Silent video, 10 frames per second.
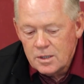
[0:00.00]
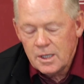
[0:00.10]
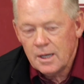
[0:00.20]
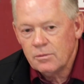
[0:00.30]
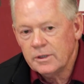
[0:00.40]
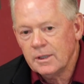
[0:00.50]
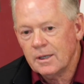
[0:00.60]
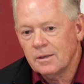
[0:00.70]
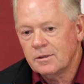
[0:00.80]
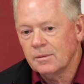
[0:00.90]
Yeah, we
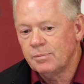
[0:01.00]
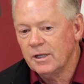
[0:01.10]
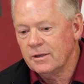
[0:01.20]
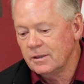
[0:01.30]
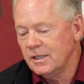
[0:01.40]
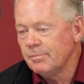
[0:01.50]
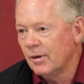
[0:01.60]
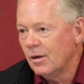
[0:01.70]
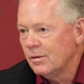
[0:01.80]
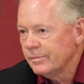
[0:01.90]
got to play the deep
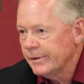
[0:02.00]
ball,